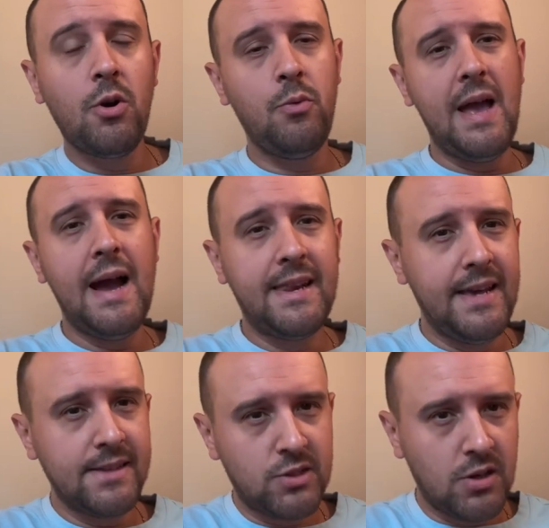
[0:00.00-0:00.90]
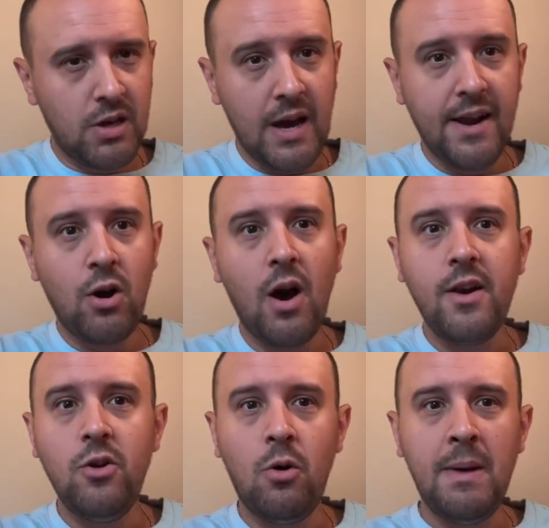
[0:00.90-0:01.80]
to react. He gets kind of caught
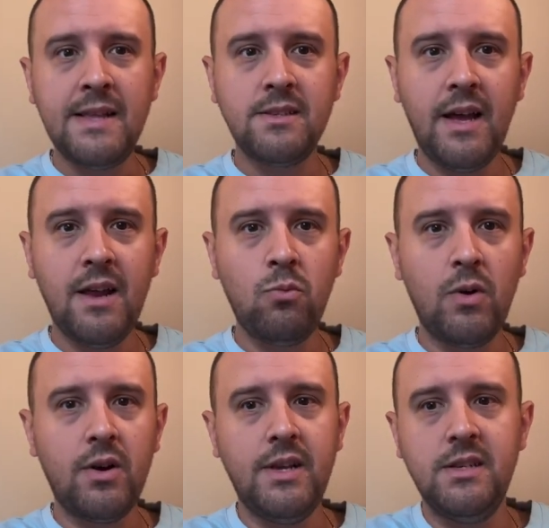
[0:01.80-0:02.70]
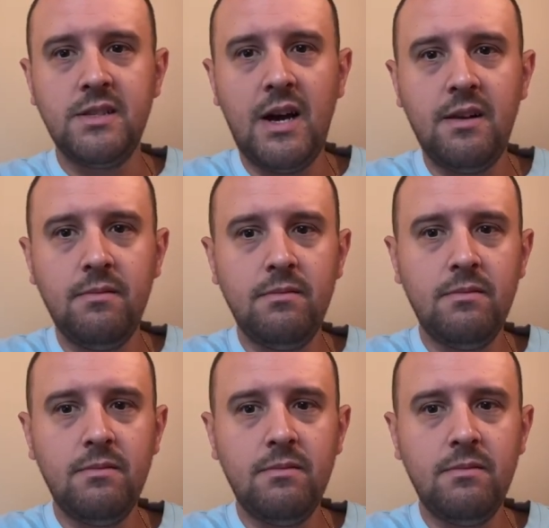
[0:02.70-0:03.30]
in no man's land where he's not,